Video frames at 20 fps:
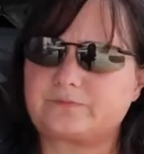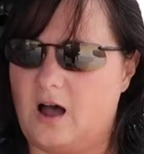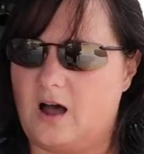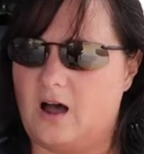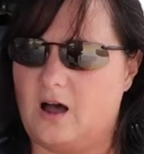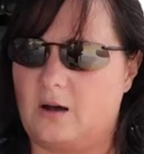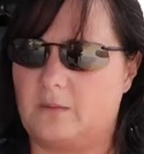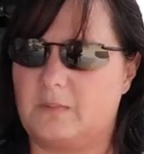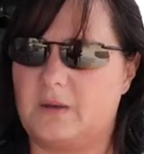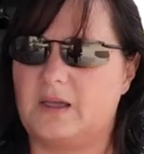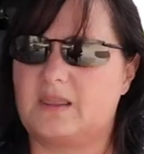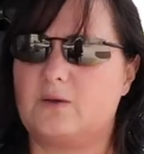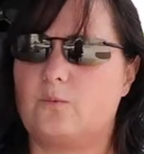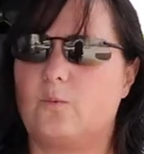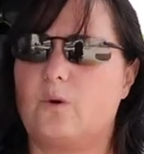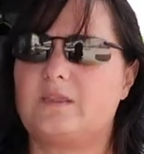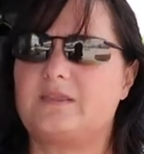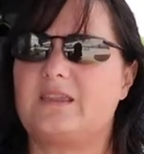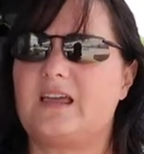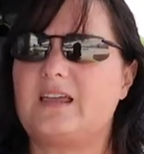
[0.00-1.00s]
Um, and
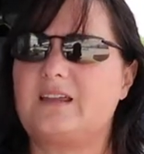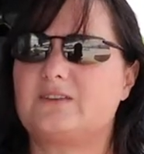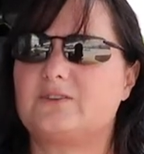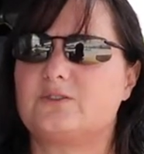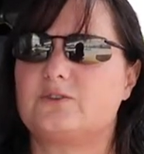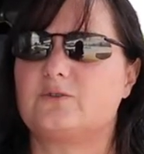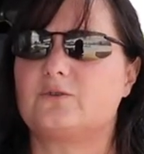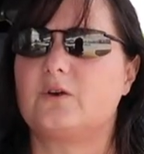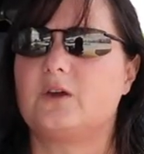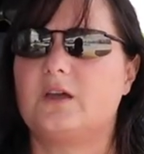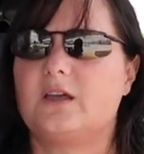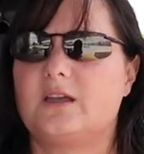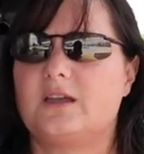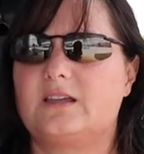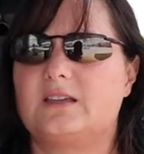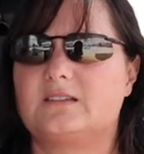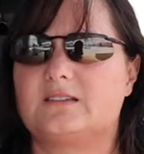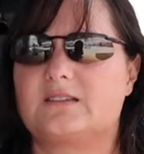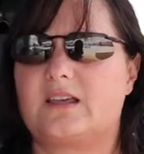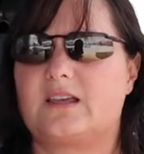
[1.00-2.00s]
then what they do
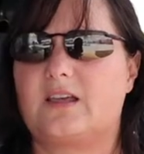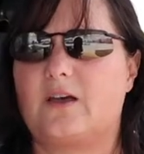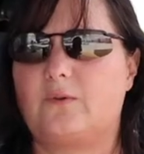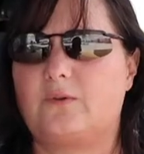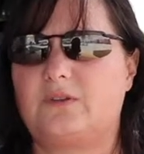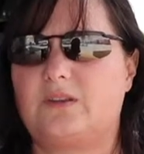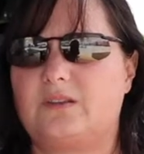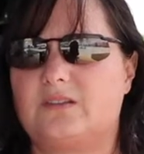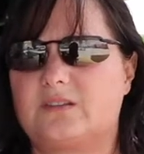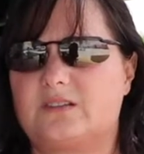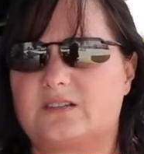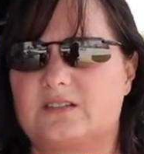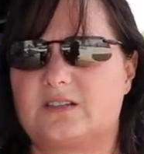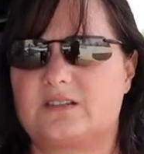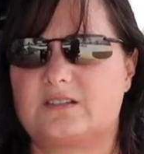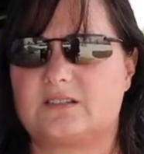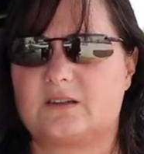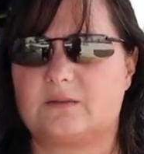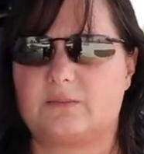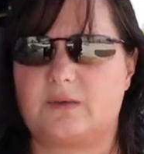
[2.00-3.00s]
is they go into the
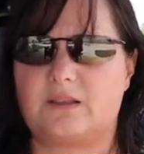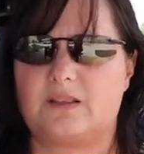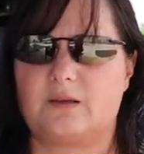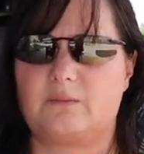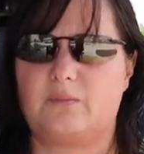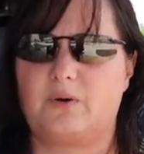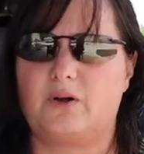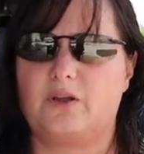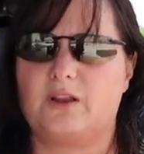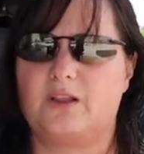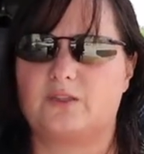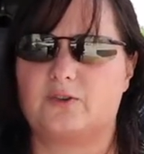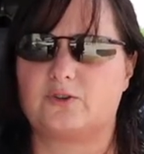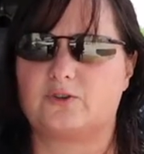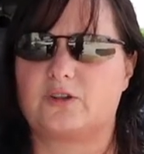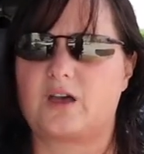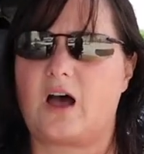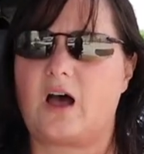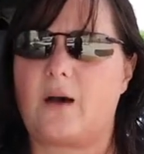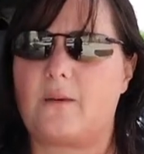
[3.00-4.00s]
system and they put in their
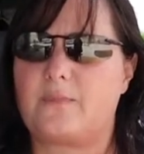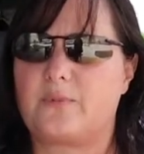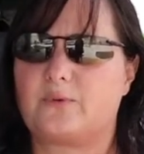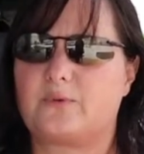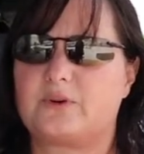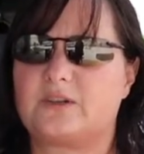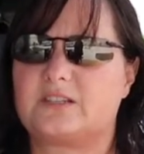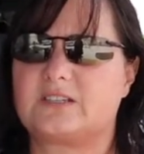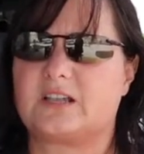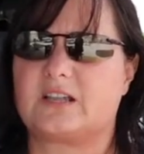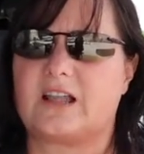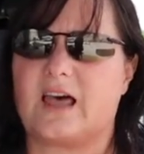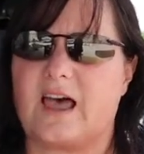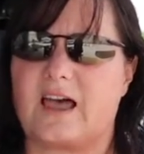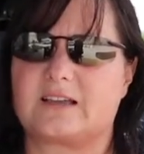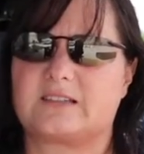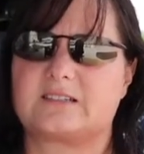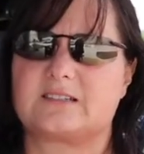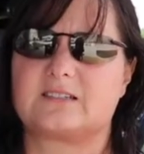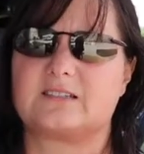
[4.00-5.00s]
top three
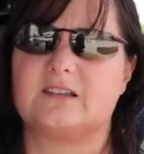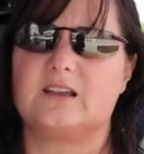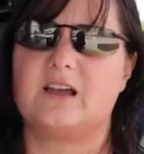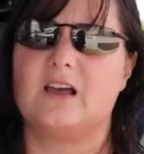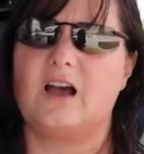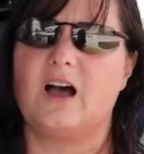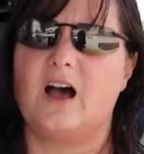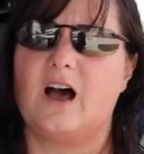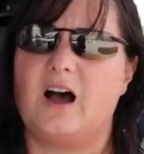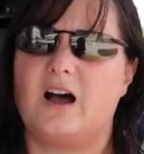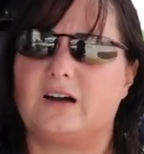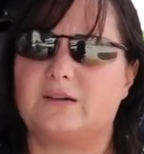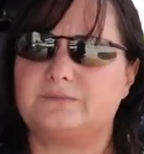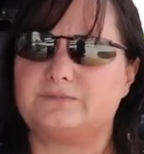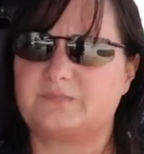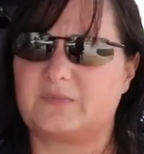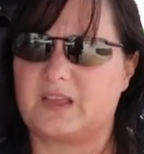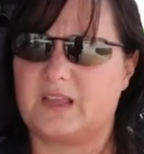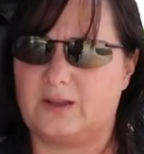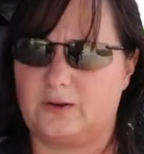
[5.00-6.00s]
selects
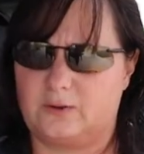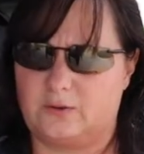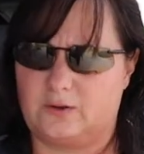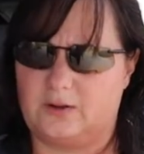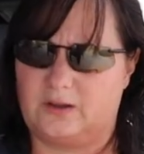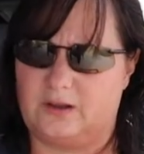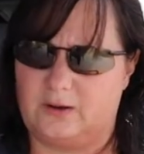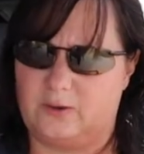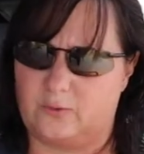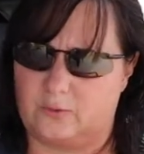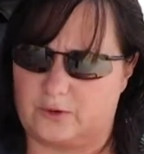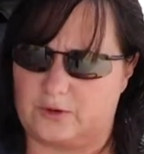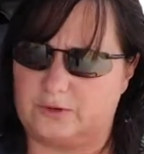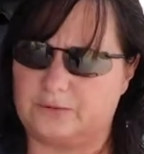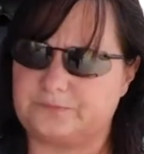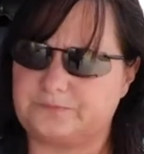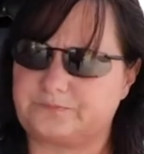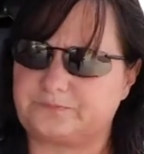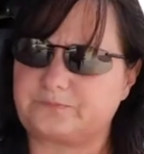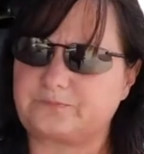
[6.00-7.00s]
um, in, in
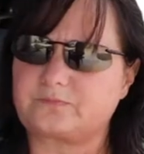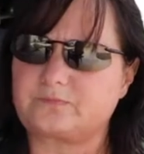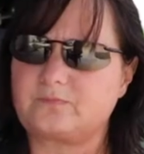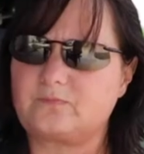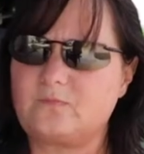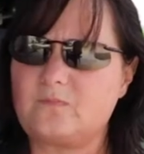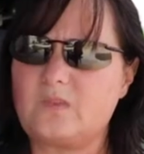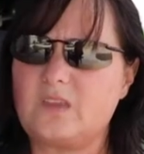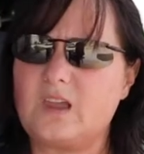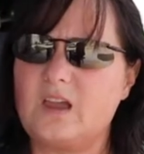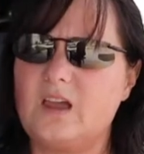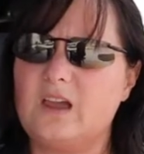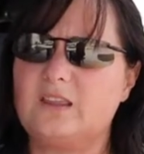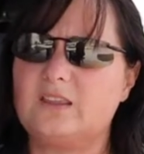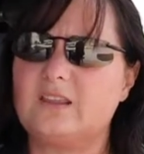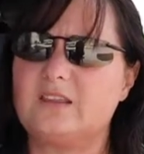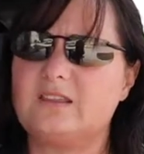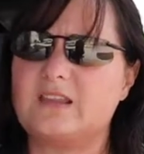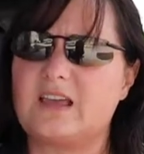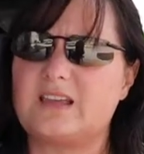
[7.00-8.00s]
order
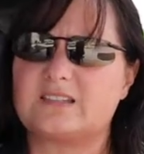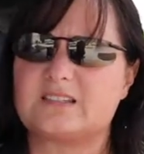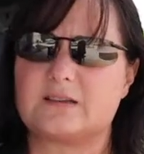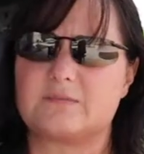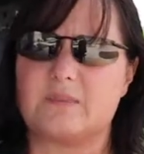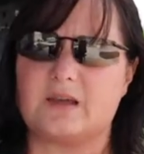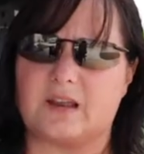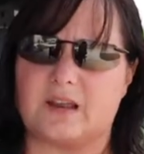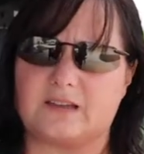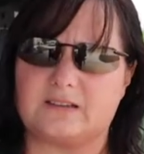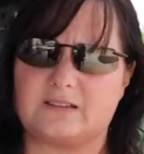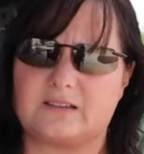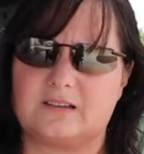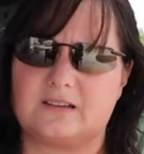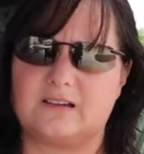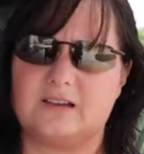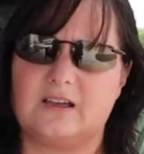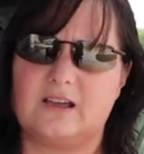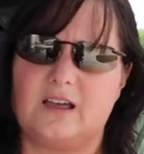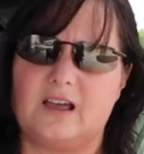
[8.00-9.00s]
and then they submit it.
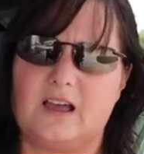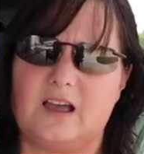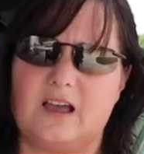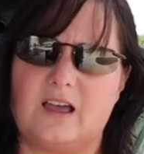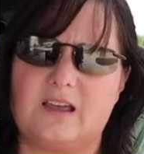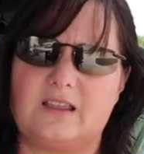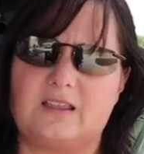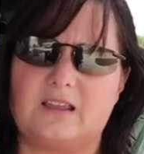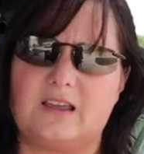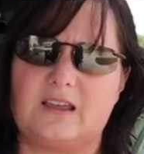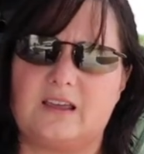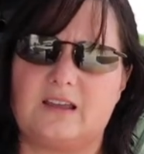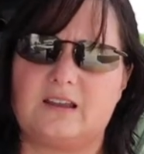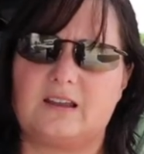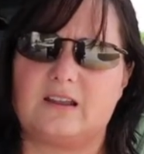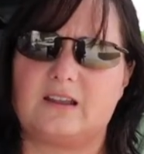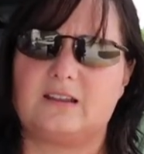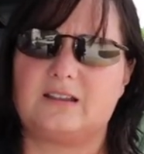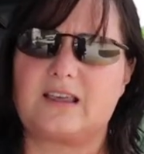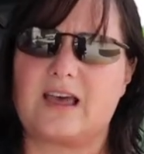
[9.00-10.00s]
And
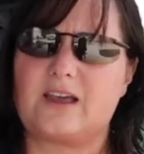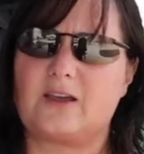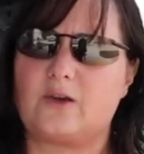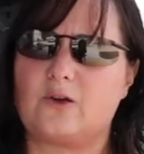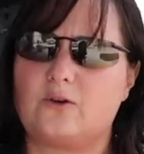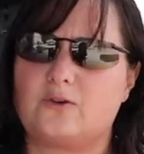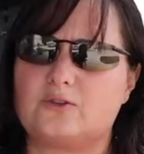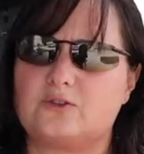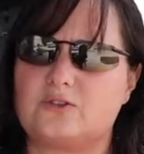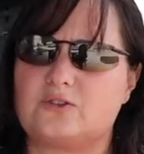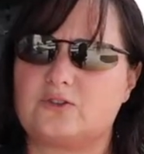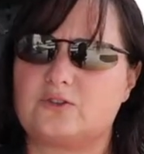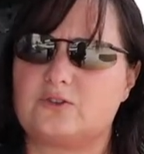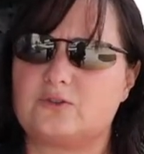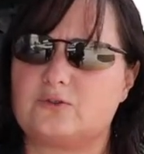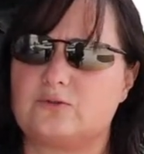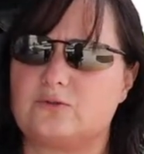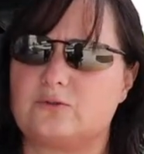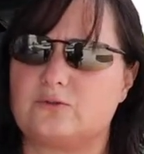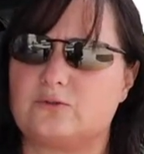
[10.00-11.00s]
then that goes
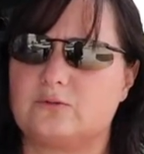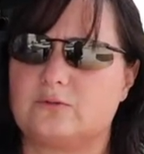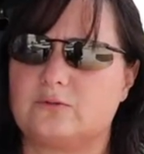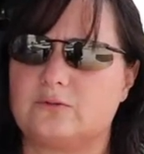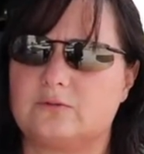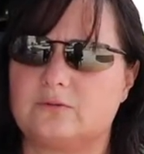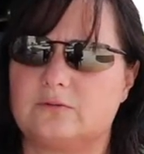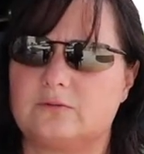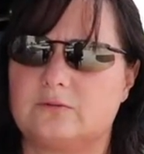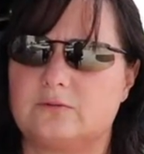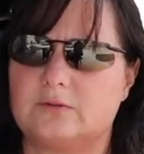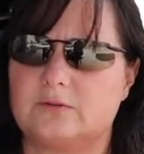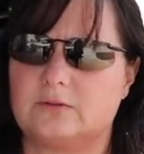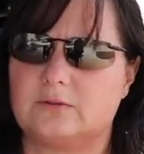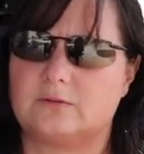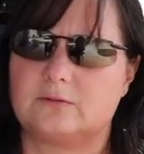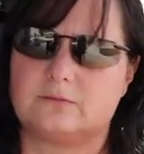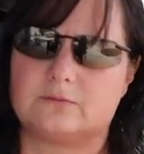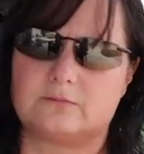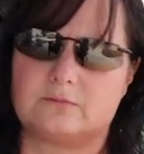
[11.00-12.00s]
to
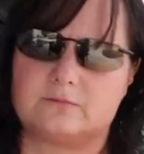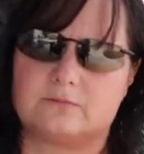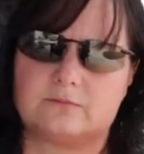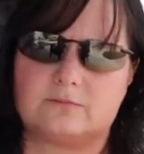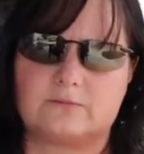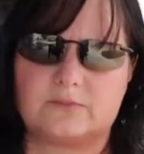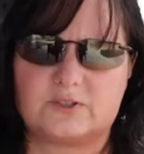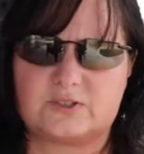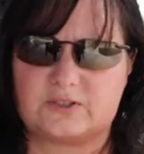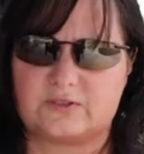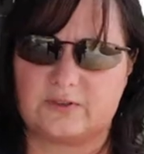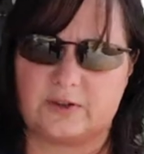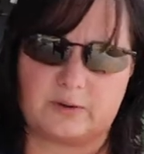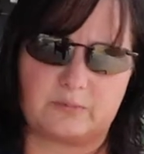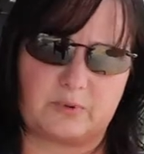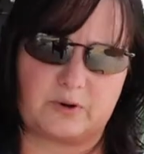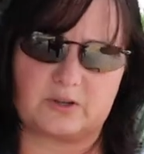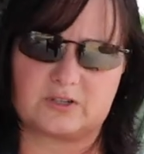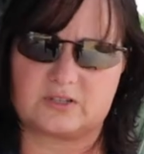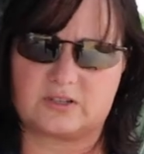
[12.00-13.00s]
the
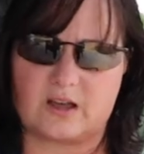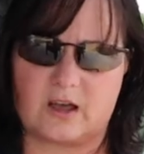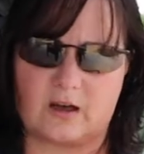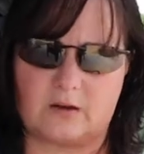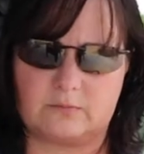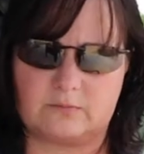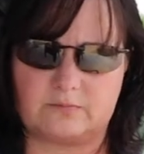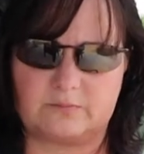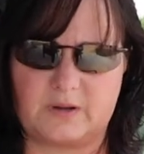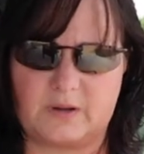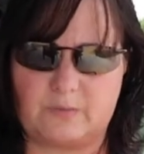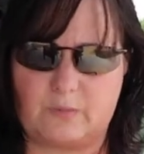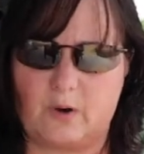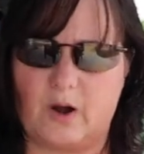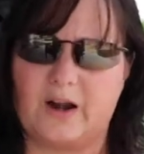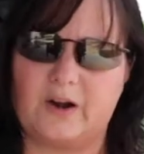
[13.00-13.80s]
civilian personnel people.